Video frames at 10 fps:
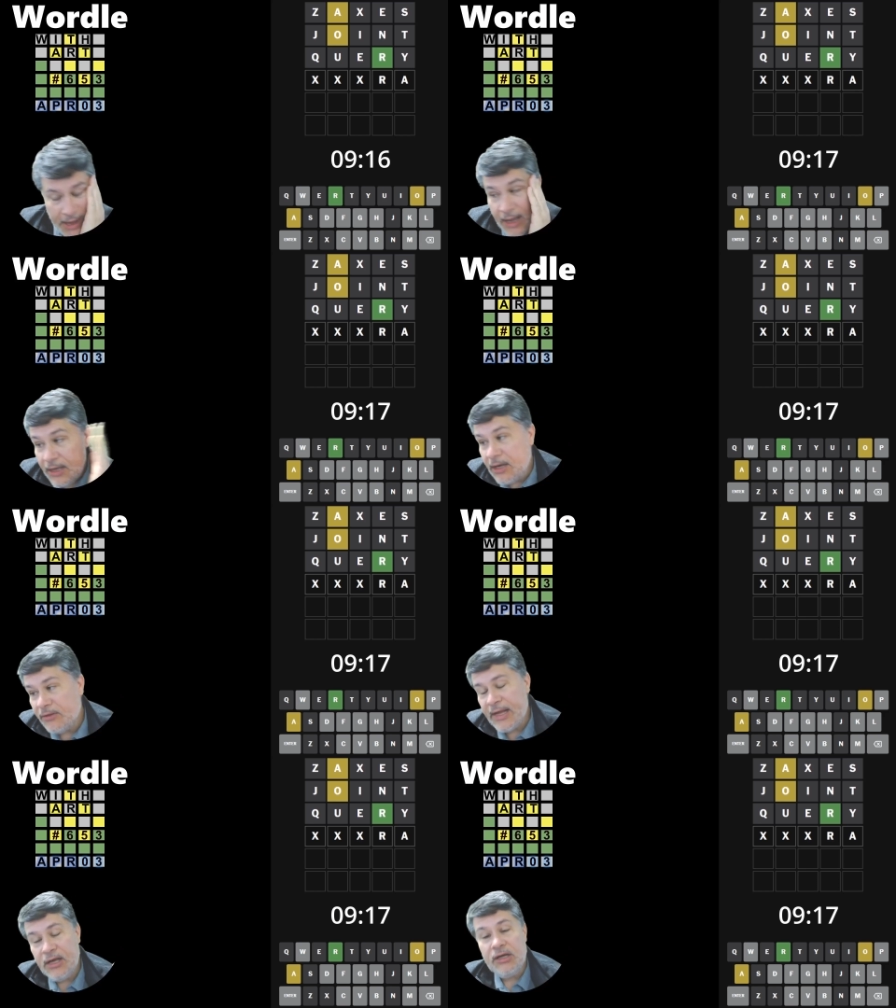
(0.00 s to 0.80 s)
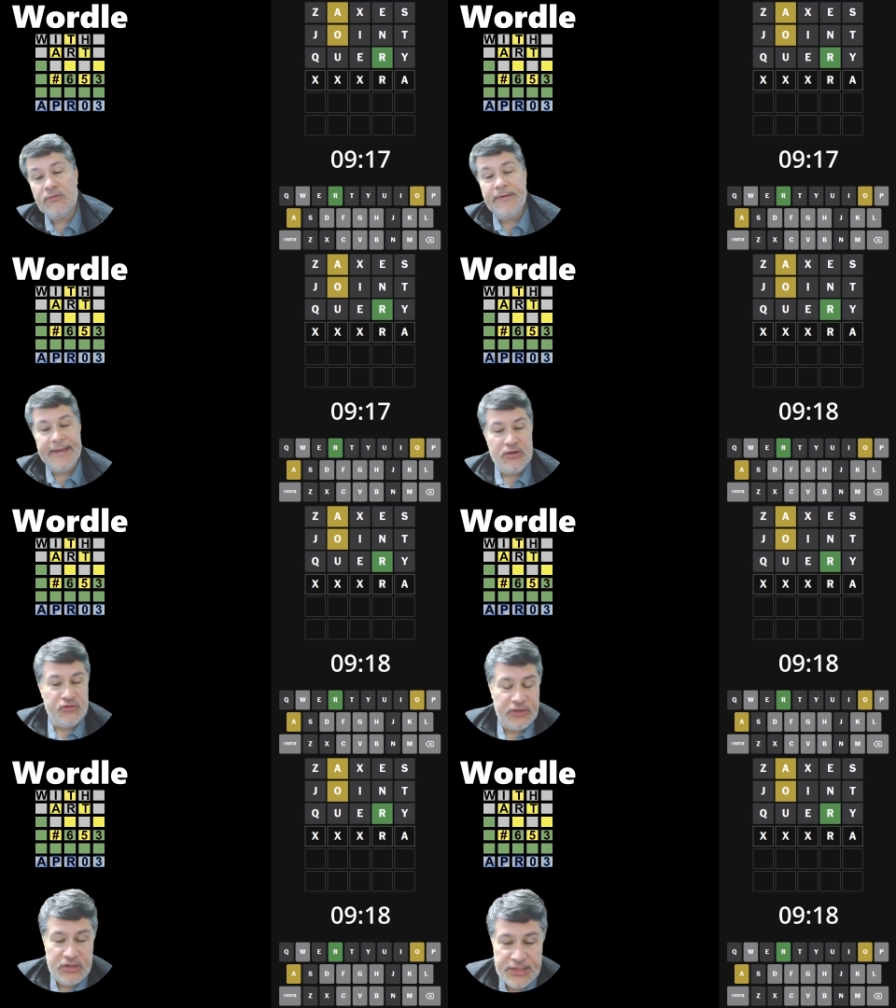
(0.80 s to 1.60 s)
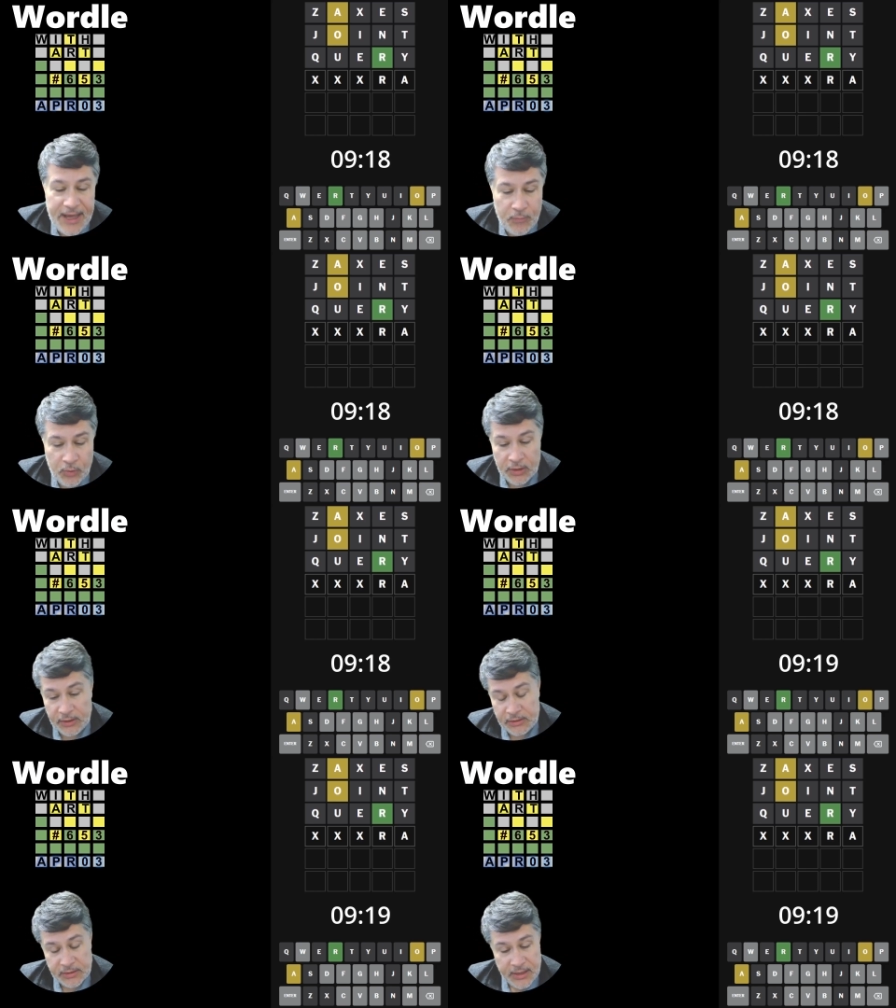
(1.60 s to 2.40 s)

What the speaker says: You know, they could have reintroduced that word.